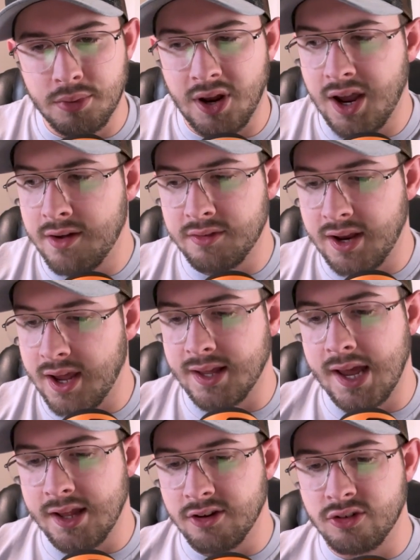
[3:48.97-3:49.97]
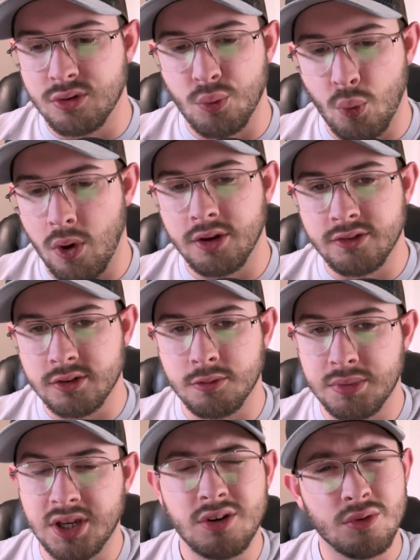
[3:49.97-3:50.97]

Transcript: But I haven't had that issue one single bit,